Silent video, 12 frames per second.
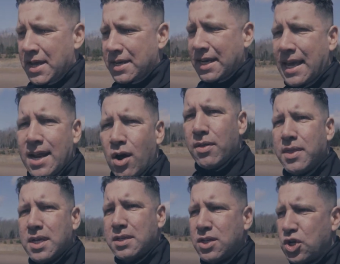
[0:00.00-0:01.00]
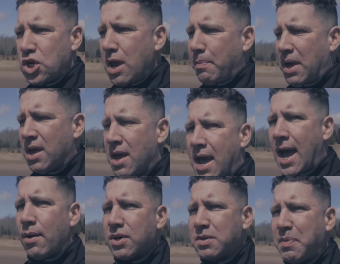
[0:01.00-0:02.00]
to get on this ship.
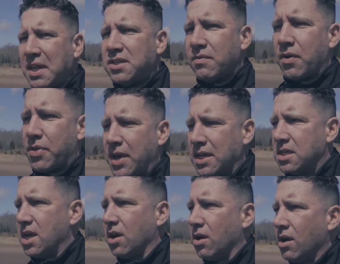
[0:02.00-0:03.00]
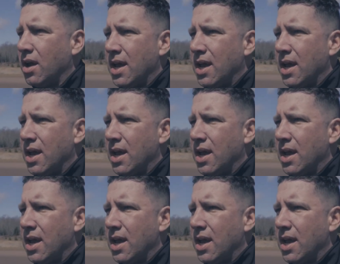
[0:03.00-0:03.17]
How expensive are things here?